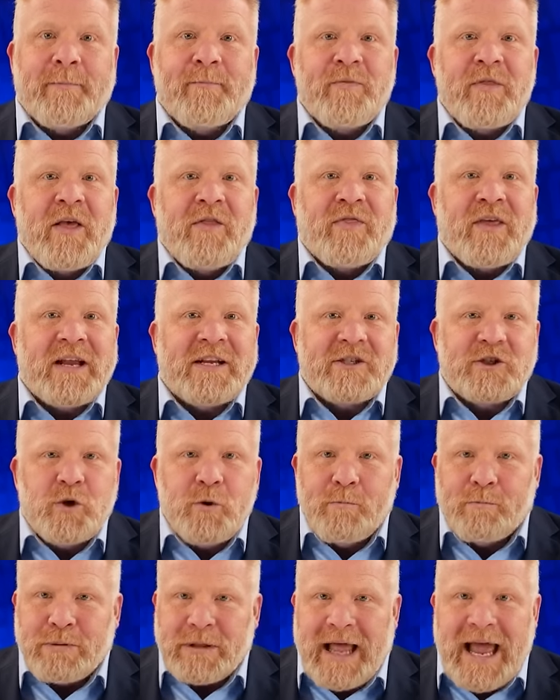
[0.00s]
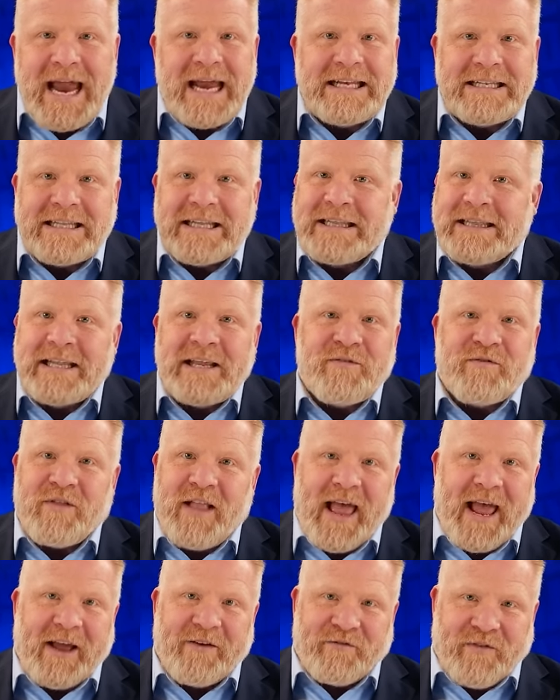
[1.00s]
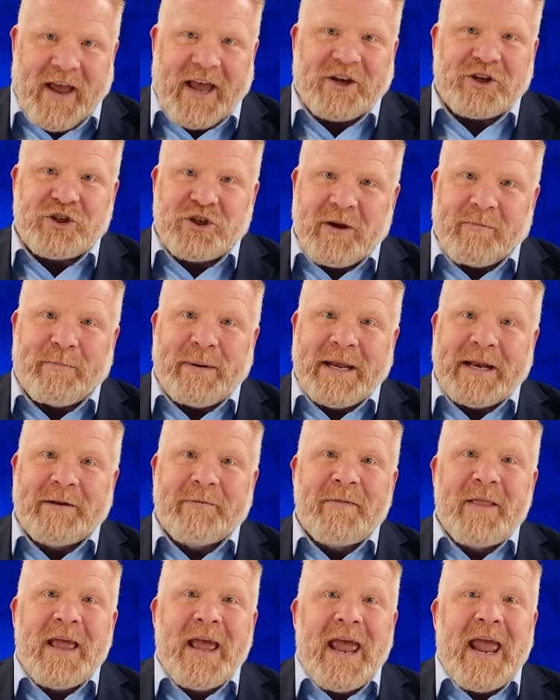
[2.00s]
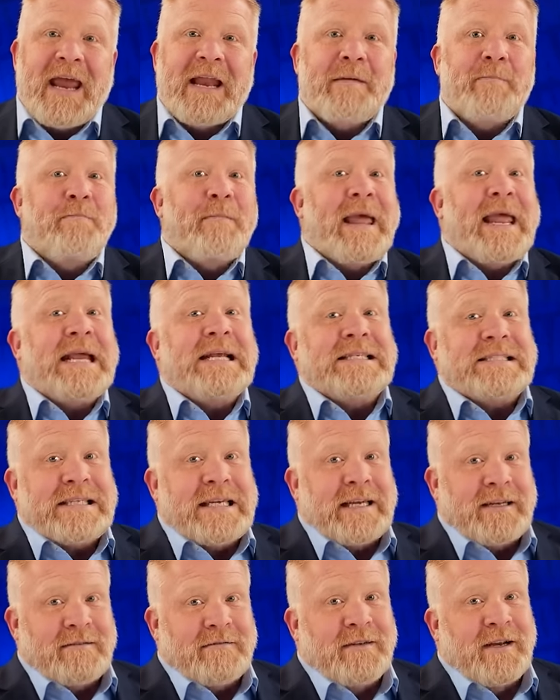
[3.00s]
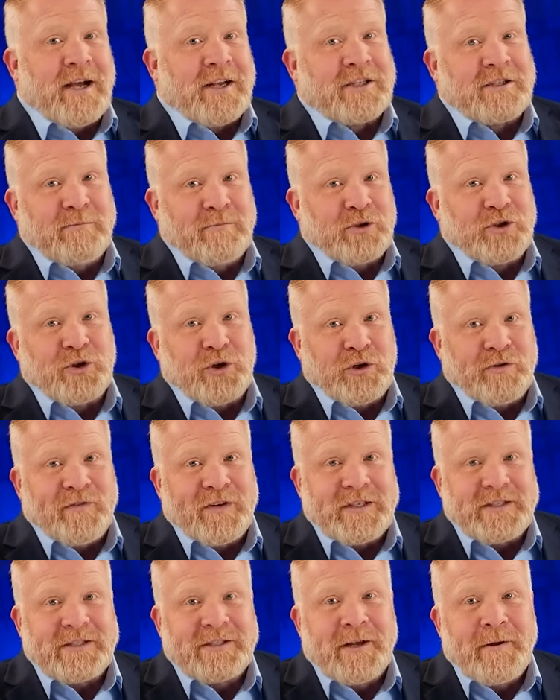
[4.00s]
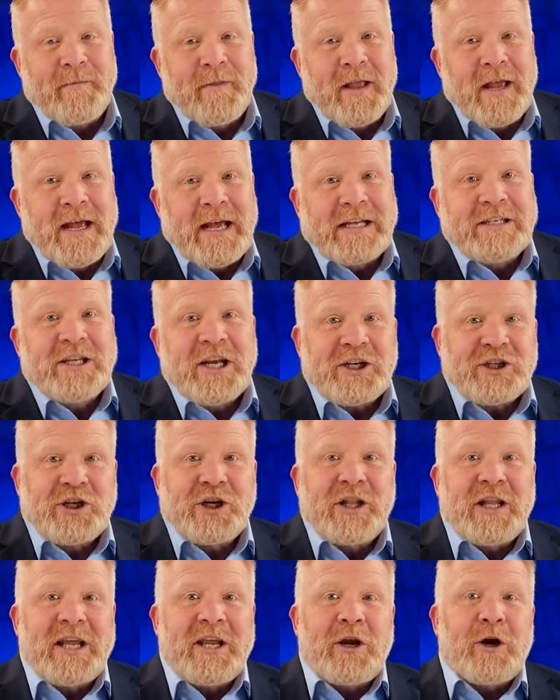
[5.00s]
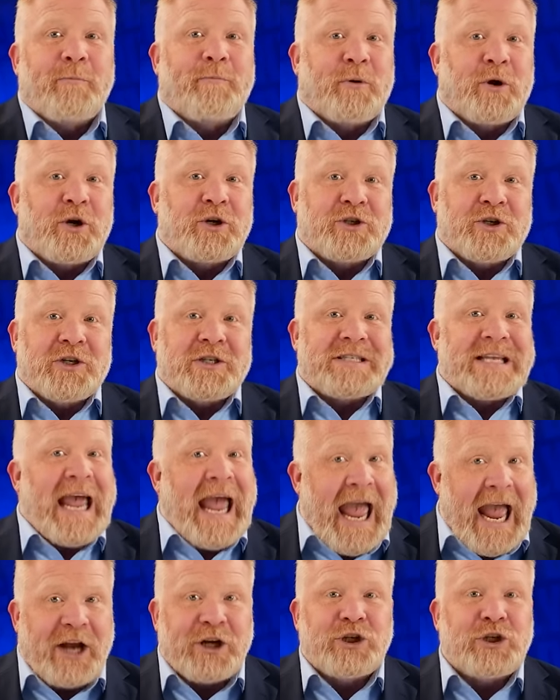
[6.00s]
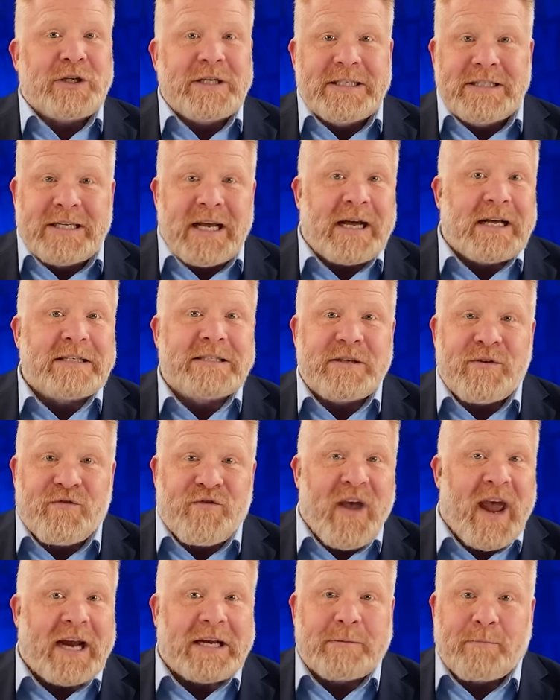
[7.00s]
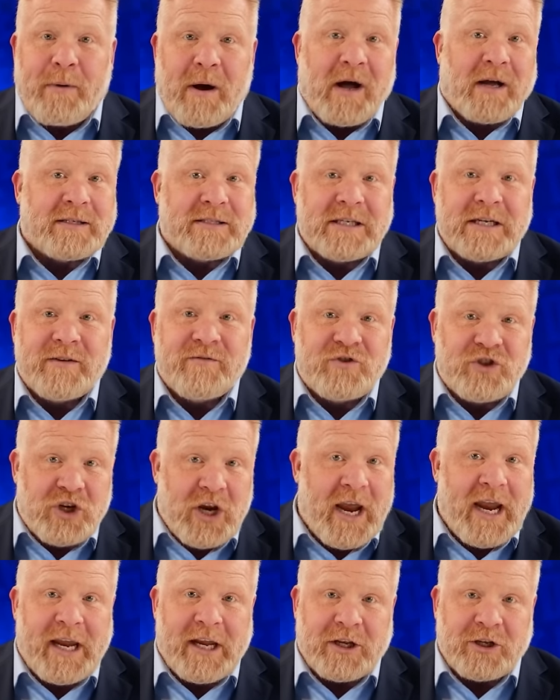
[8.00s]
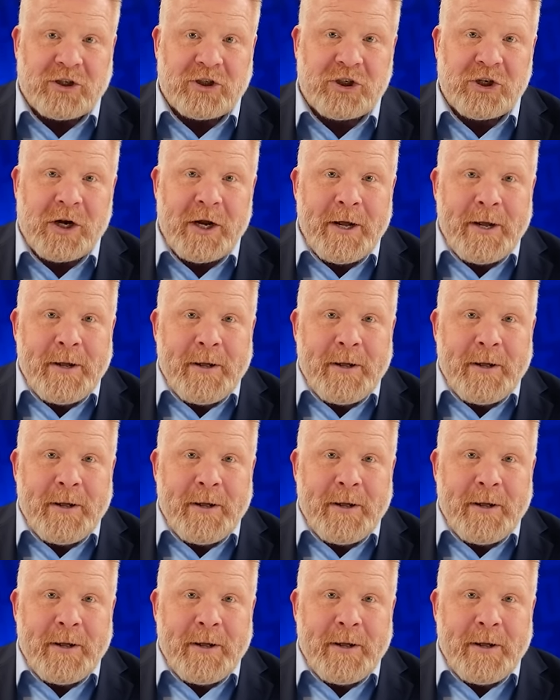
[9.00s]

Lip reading: thanks to blindingly flat fast shipping and amazing customer service. Additionally, your purchase actually does affect positive change.